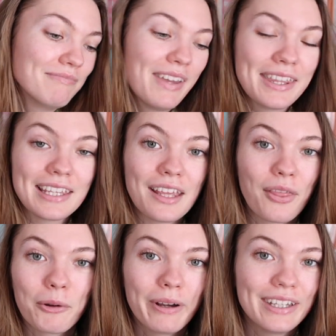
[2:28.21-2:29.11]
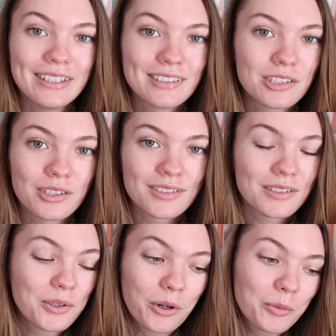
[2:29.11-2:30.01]
I think either way is
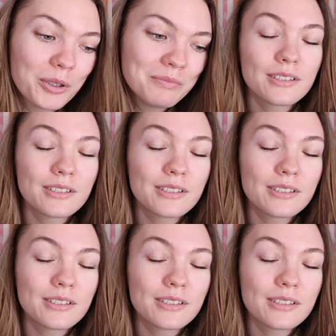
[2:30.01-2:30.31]
just adorable.